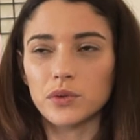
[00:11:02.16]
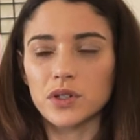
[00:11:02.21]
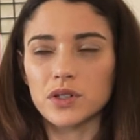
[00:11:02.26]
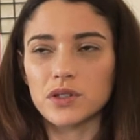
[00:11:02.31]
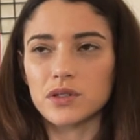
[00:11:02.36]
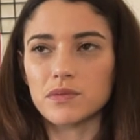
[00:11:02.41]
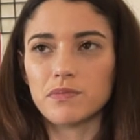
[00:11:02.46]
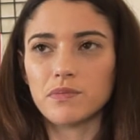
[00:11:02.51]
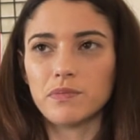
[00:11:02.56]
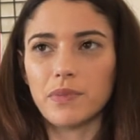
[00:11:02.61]

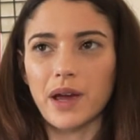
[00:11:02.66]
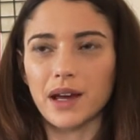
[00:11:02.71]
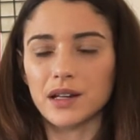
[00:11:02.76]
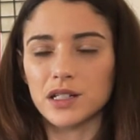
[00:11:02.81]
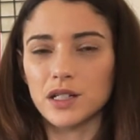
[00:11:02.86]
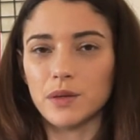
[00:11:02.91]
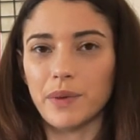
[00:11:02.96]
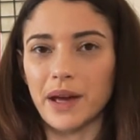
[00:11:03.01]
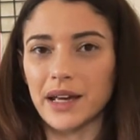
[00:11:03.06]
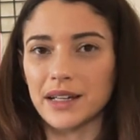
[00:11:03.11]
just back
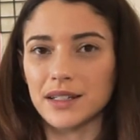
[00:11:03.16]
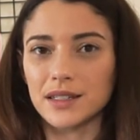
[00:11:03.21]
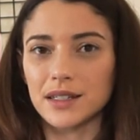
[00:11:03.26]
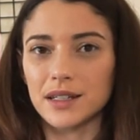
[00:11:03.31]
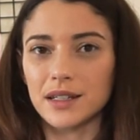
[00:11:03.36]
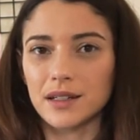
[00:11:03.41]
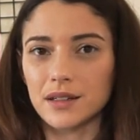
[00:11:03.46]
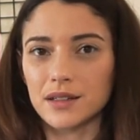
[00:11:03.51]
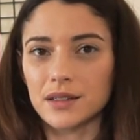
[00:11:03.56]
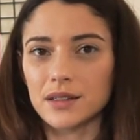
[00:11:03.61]
to
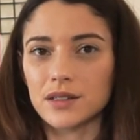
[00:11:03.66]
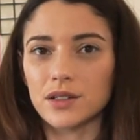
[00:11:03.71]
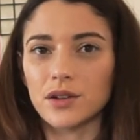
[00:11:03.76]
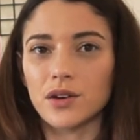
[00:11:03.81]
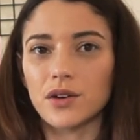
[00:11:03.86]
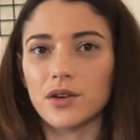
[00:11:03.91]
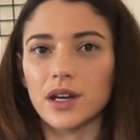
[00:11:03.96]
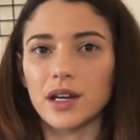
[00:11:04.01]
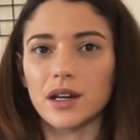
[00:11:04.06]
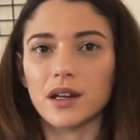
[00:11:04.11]
basics, you
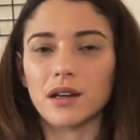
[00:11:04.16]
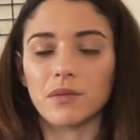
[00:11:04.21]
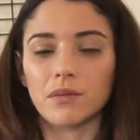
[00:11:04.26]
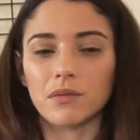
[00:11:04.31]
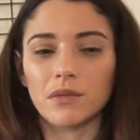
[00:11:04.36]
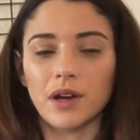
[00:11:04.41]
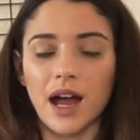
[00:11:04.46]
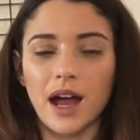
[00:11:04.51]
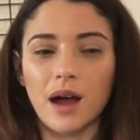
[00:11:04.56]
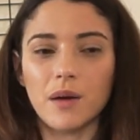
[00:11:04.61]
know,
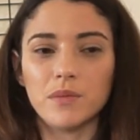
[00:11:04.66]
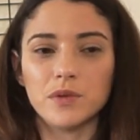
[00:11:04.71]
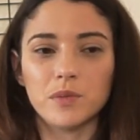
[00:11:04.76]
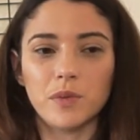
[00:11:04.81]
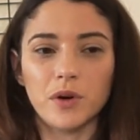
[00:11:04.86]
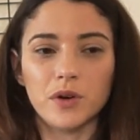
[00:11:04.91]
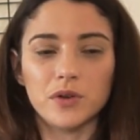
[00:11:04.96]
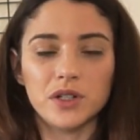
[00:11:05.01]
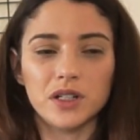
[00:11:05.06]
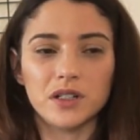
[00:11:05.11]
eating carbs,
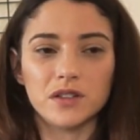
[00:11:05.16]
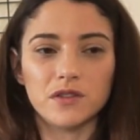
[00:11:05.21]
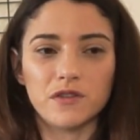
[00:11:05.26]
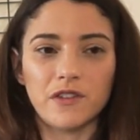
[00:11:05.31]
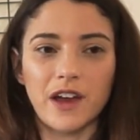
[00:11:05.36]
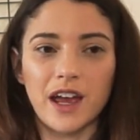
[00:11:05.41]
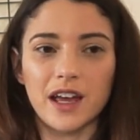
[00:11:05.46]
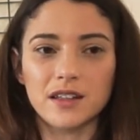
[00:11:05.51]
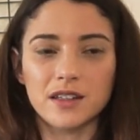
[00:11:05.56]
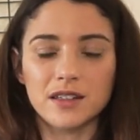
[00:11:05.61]
proteins,
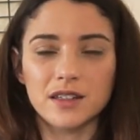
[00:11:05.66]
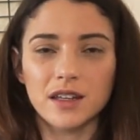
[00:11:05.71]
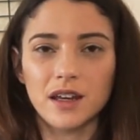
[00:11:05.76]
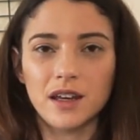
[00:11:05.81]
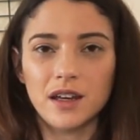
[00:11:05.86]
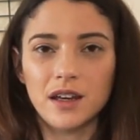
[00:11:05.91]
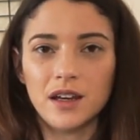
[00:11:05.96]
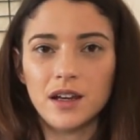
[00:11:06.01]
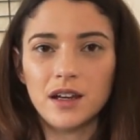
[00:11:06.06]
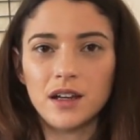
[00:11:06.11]
fats,
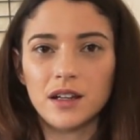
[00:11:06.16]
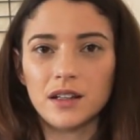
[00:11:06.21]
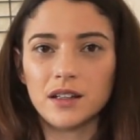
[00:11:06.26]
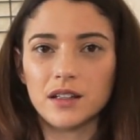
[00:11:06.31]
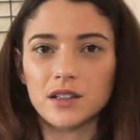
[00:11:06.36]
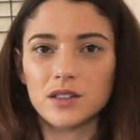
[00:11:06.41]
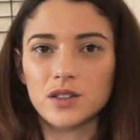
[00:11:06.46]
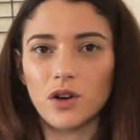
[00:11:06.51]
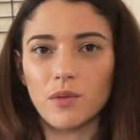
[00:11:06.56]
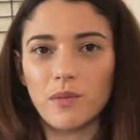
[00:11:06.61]

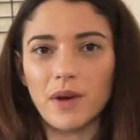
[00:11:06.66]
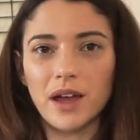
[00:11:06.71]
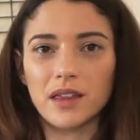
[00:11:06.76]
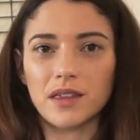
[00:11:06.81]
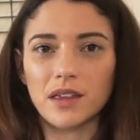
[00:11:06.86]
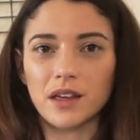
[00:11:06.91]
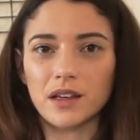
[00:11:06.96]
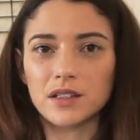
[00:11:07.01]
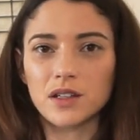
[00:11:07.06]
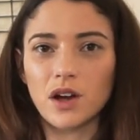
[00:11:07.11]
let's not make
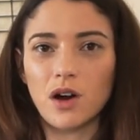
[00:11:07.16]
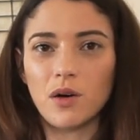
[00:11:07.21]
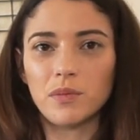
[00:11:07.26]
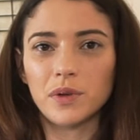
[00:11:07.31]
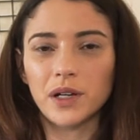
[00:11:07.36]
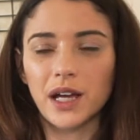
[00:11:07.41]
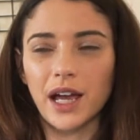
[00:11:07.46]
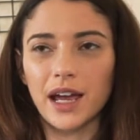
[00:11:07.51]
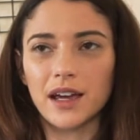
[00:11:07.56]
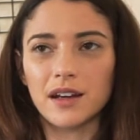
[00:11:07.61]
things
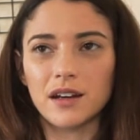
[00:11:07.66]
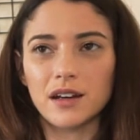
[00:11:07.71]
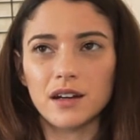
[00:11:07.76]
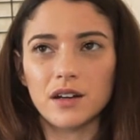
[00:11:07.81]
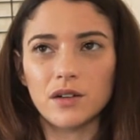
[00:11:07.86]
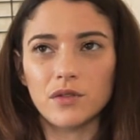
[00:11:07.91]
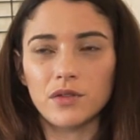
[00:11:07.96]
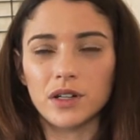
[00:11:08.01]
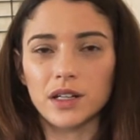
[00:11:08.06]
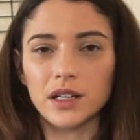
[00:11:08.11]
complicated,
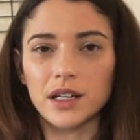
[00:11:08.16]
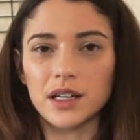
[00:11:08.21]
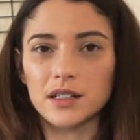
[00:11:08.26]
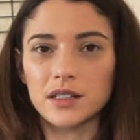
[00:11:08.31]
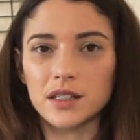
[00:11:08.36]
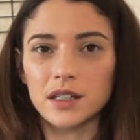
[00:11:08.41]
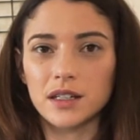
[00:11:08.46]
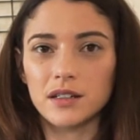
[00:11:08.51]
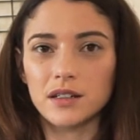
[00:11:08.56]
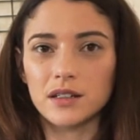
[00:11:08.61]
it really
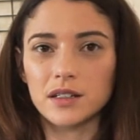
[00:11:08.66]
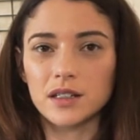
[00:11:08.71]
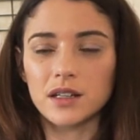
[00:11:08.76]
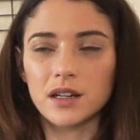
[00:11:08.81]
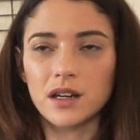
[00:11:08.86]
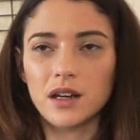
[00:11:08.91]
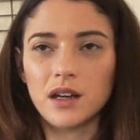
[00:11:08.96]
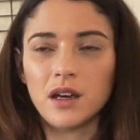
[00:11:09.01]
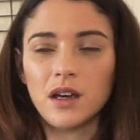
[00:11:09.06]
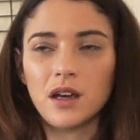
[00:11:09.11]
isn't.
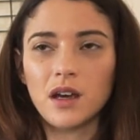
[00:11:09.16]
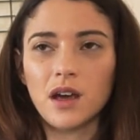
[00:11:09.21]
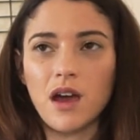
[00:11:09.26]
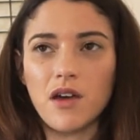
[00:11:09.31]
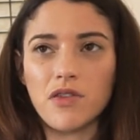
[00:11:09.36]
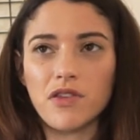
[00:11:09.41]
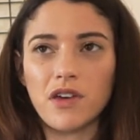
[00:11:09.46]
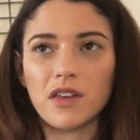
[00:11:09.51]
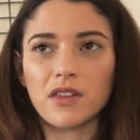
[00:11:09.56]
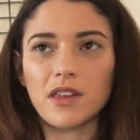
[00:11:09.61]
I
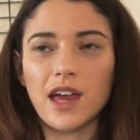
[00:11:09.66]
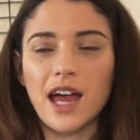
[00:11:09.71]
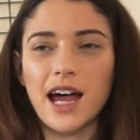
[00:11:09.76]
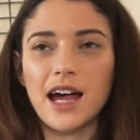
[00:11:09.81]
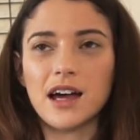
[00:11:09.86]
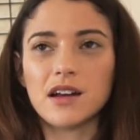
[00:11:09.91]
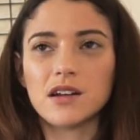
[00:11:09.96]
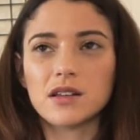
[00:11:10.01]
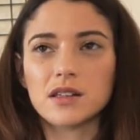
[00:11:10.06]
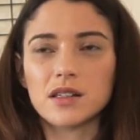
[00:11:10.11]
think the
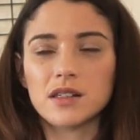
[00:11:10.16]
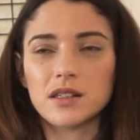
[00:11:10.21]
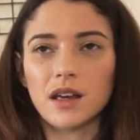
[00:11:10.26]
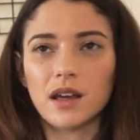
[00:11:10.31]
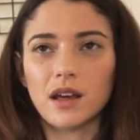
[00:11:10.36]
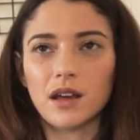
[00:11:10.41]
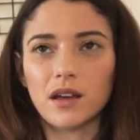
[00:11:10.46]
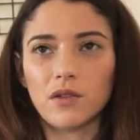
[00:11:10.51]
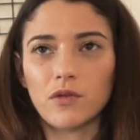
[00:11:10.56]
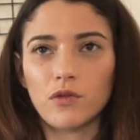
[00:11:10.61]
hardest
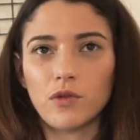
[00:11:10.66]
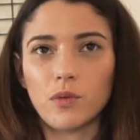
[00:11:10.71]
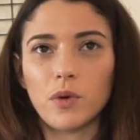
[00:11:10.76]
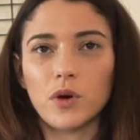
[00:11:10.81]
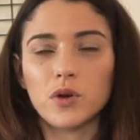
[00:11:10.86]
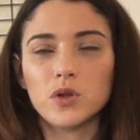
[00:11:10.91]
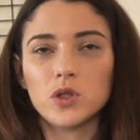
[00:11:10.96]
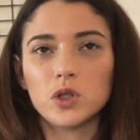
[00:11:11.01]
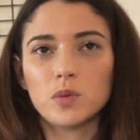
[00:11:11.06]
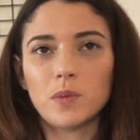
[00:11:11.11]
thing for
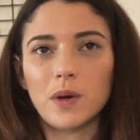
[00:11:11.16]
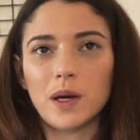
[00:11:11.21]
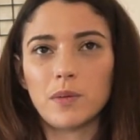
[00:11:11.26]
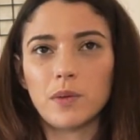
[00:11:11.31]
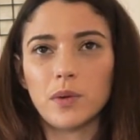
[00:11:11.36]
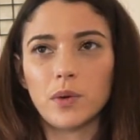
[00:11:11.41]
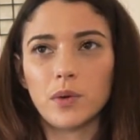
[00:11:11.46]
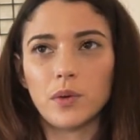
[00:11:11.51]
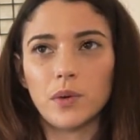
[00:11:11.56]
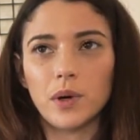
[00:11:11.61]
most
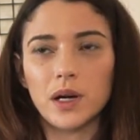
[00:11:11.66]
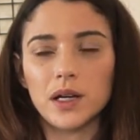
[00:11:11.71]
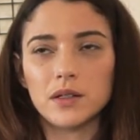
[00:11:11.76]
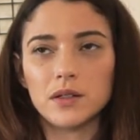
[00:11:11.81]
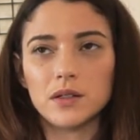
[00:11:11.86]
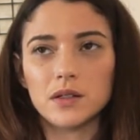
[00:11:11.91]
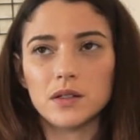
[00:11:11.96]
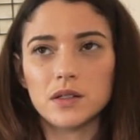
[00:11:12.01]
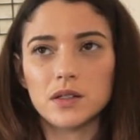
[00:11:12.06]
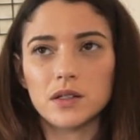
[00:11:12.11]
people
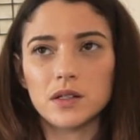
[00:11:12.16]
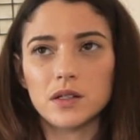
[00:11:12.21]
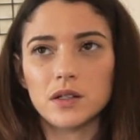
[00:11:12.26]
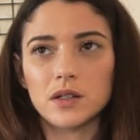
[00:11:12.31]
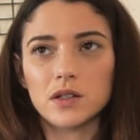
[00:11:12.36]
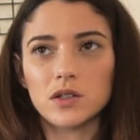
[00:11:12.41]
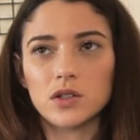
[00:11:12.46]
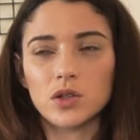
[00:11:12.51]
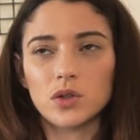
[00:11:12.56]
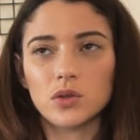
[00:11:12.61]
is
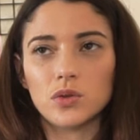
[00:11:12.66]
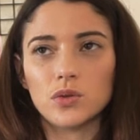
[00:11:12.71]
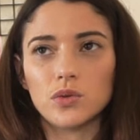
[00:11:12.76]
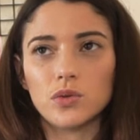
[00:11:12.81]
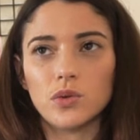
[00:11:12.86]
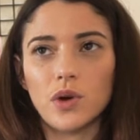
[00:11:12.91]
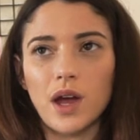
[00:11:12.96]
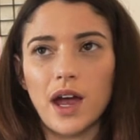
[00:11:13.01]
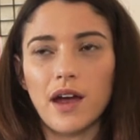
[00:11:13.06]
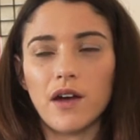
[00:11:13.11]

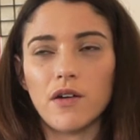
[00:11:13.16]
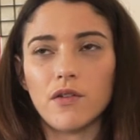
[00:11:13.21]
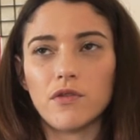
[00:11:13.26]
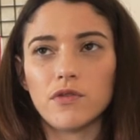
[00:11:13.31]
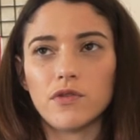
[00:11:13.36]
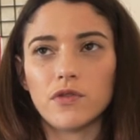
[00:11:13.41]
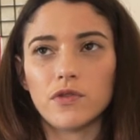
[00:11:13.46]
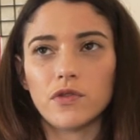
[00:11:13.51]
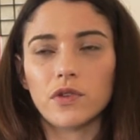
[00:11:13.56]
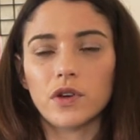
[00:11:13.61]
to have
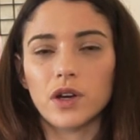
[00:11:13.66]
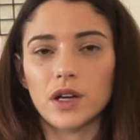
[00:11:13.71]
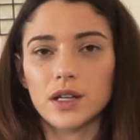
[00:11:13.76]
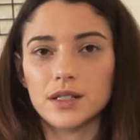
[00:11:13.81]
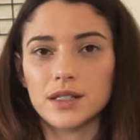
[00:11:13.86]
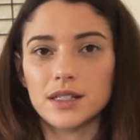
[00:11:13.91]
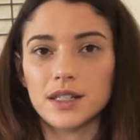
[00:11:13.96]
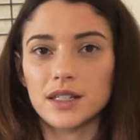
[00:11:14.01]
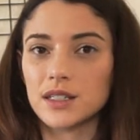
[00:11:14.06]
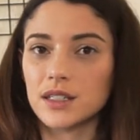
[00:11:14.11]

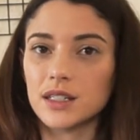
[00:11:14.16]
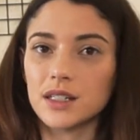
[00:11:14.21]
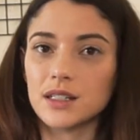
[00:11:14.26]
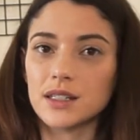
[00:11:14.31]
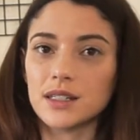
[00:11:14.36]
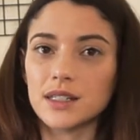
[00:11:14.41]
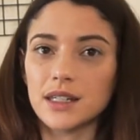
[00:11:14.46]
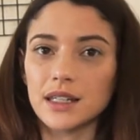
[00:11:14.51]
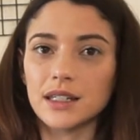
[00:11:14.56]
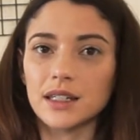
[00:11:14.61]

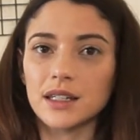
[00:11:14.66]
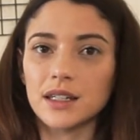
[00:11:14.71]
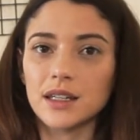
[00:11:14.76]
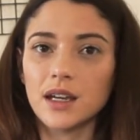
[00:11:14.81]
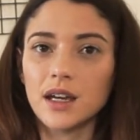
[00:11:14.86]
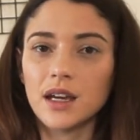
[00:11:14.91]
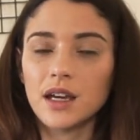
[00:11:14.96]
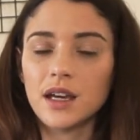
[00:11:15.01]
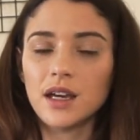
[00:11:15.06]
consistency